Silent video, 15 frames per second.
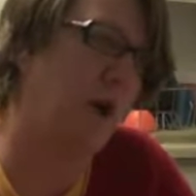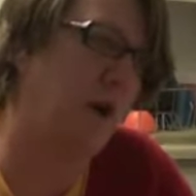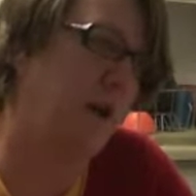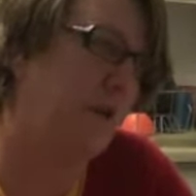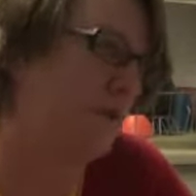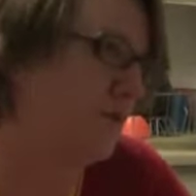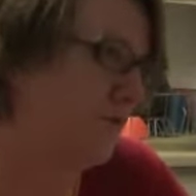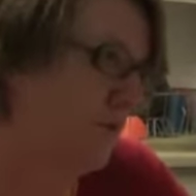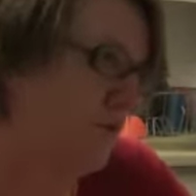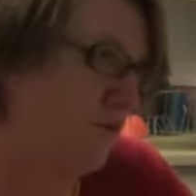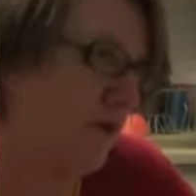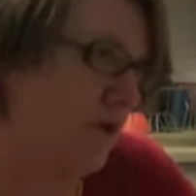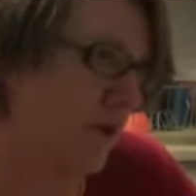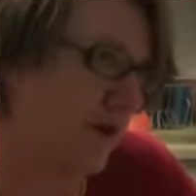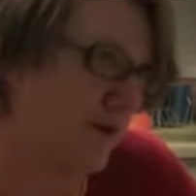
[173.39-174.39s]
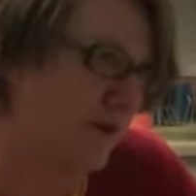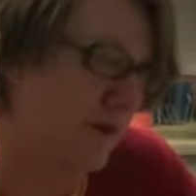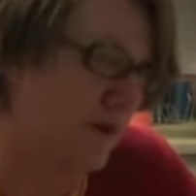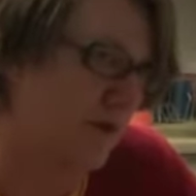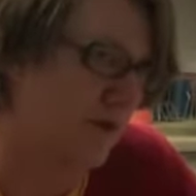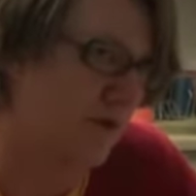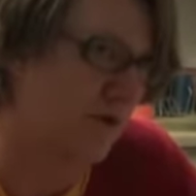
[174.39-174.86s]
I interviewed an art
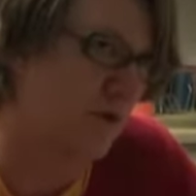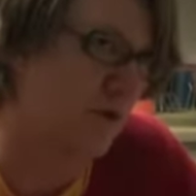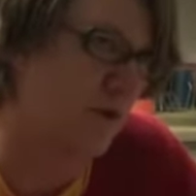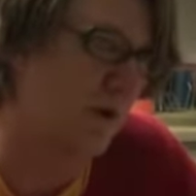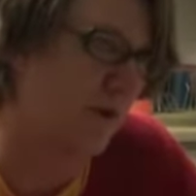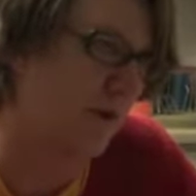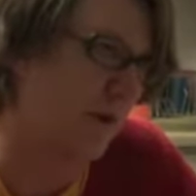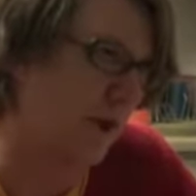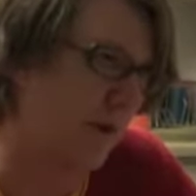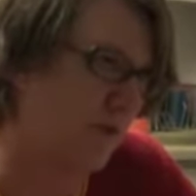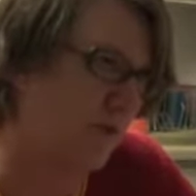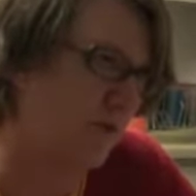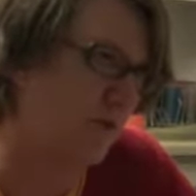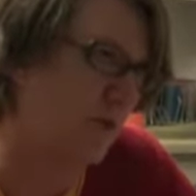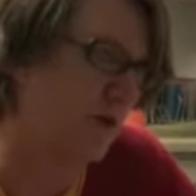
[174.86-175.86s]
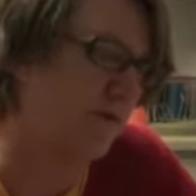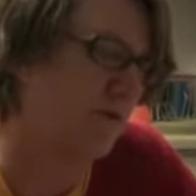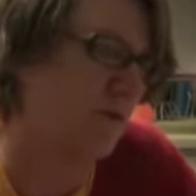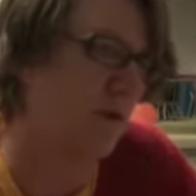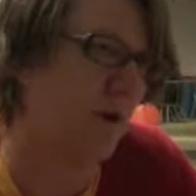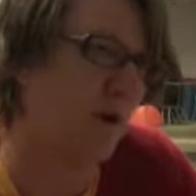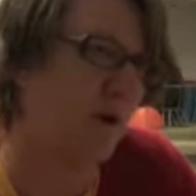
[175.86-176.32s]
teacher at the high school
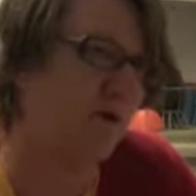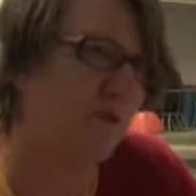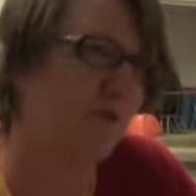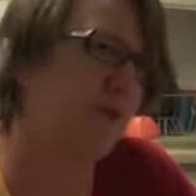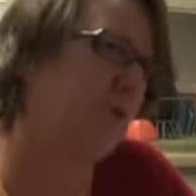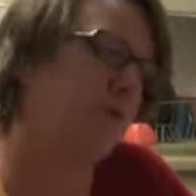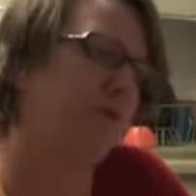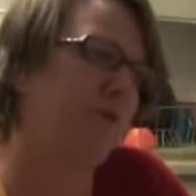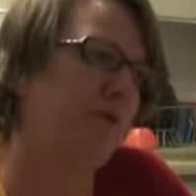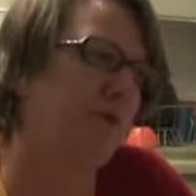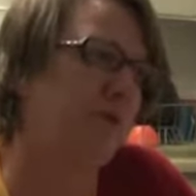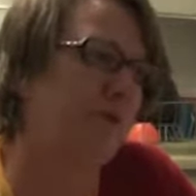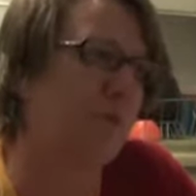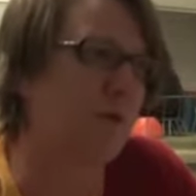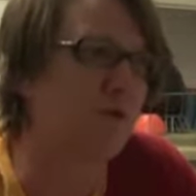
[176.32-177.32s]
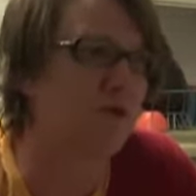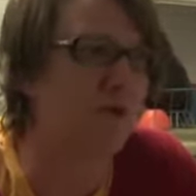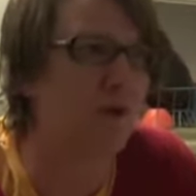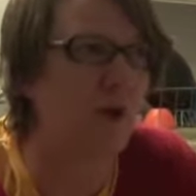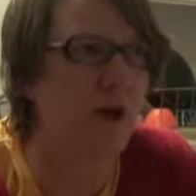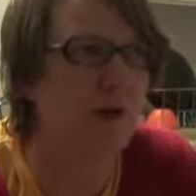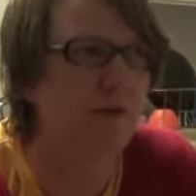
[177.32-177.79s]
level, and I also interviewed a
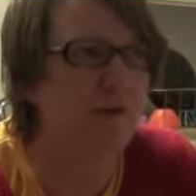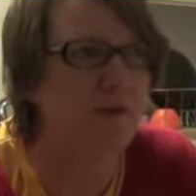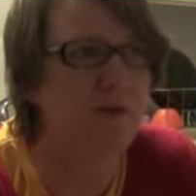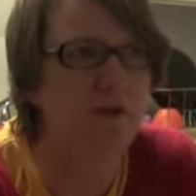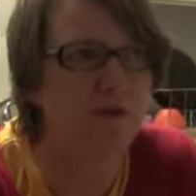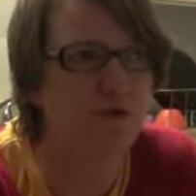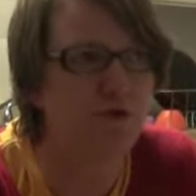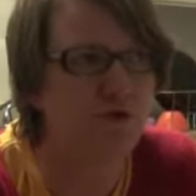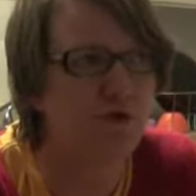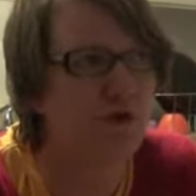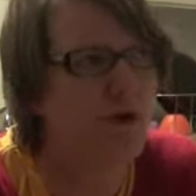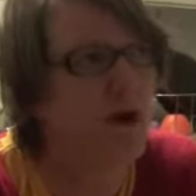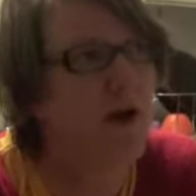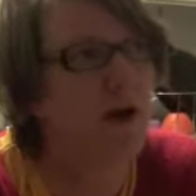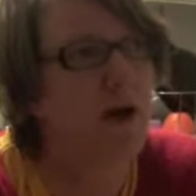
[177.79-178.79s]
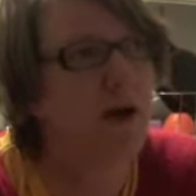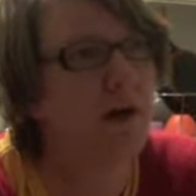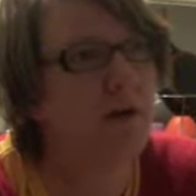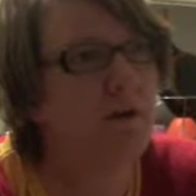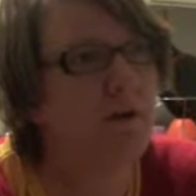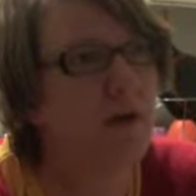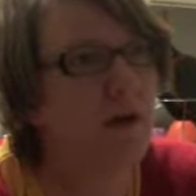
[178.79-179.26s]
special ed teacher
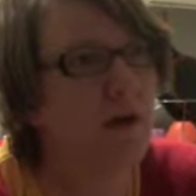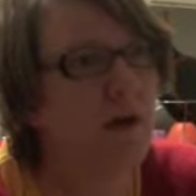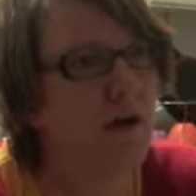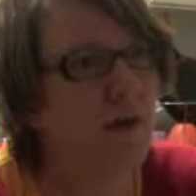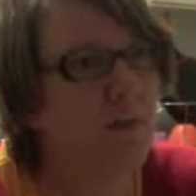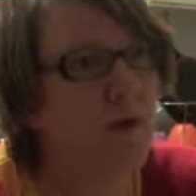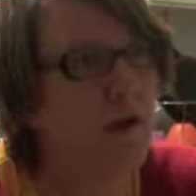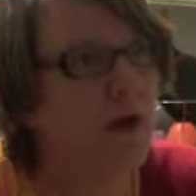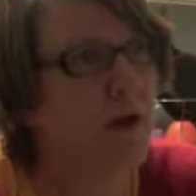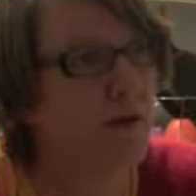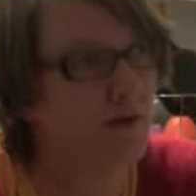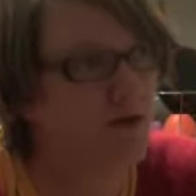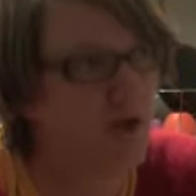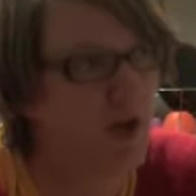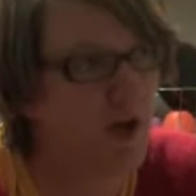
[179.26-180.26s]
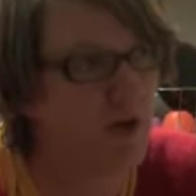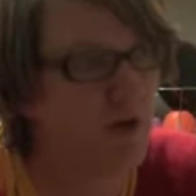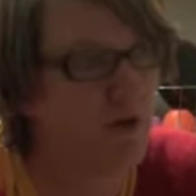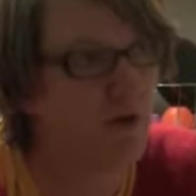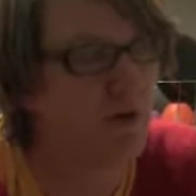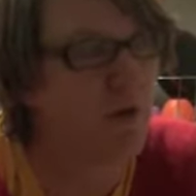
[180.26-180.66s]
and a paraeducator.